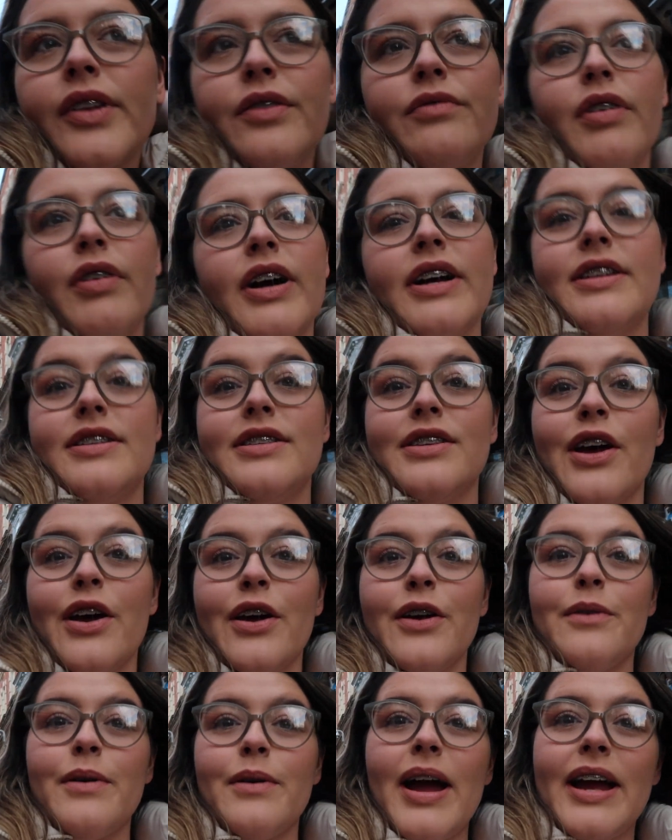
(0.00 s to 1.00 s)
Right,
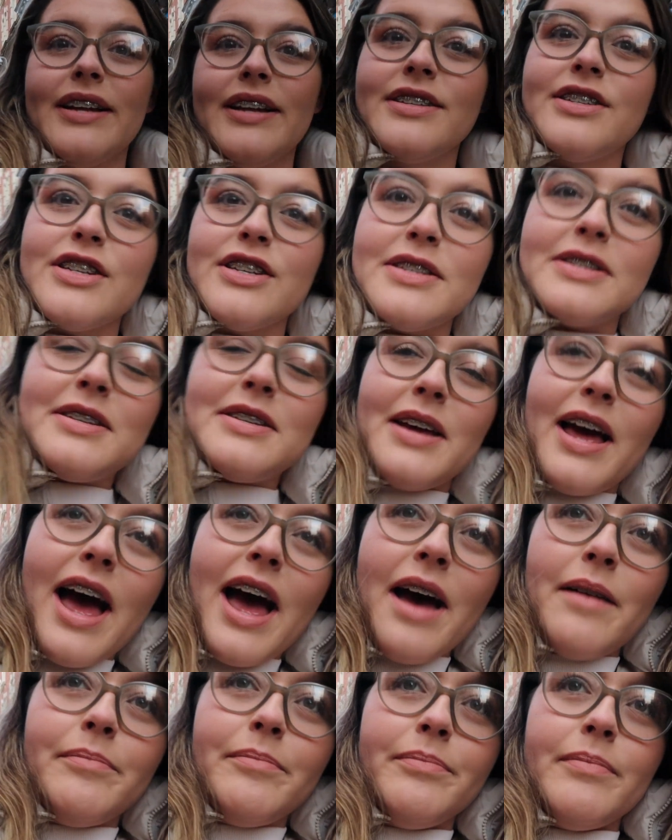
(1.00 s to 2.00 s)
so Aiden's just
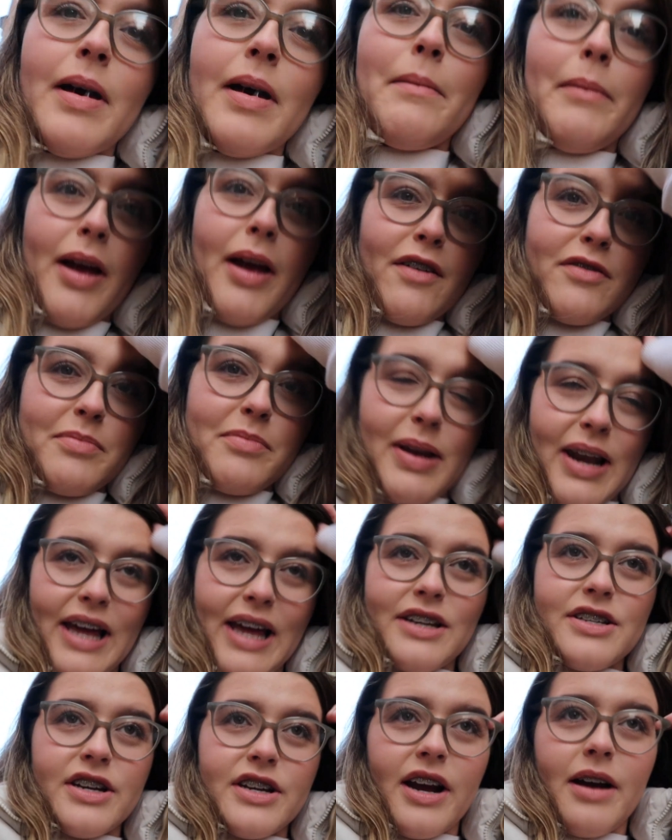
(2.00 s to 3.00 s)
met me after my
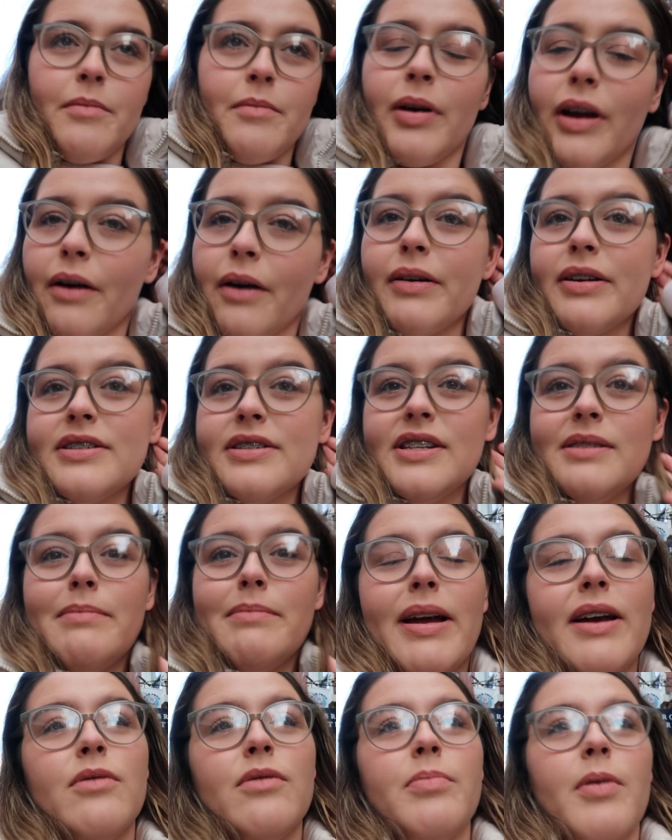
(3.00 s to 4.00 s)
lecture and we're going to the
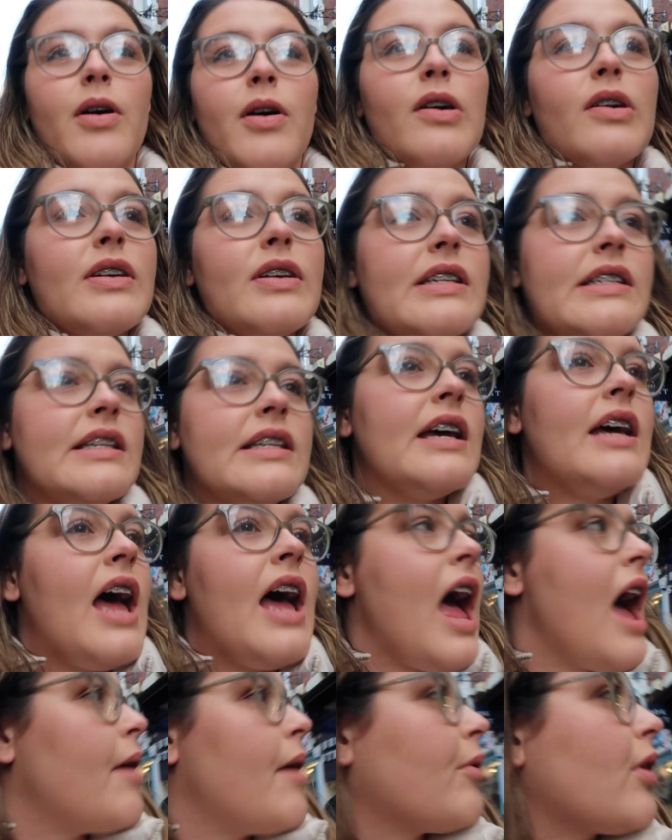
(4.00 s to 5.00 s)
mailbox.
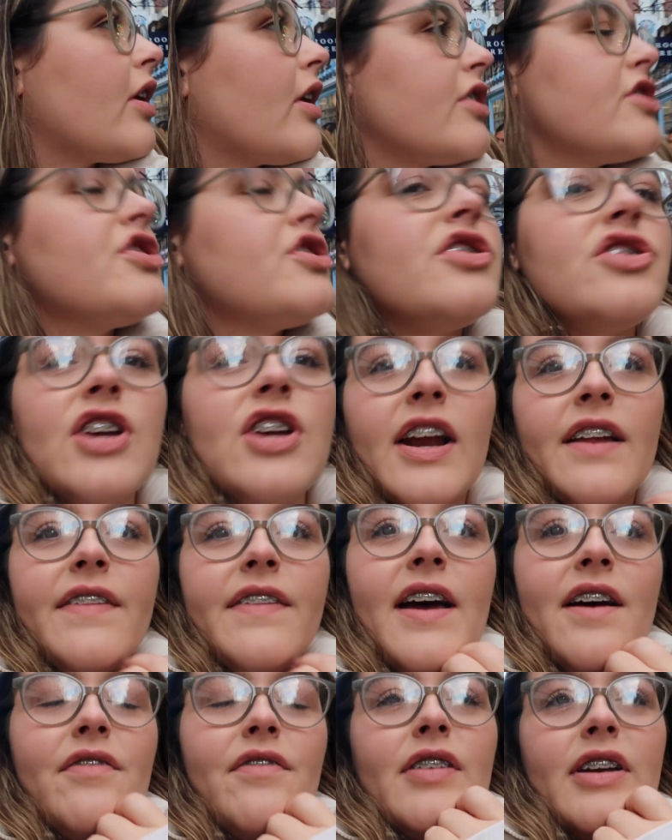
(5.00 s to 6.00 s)
I'm gonna chill in
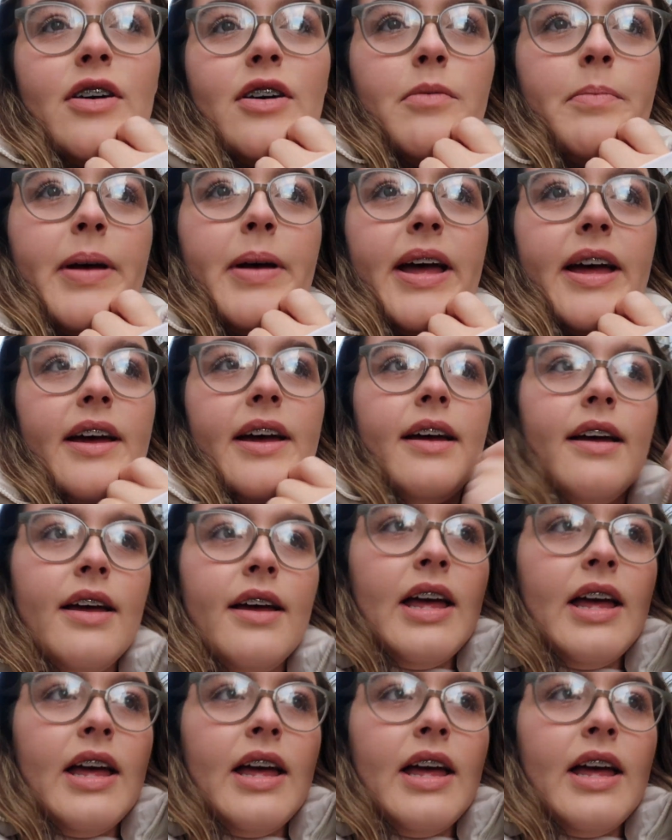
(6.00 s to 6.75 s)
there for a little bit.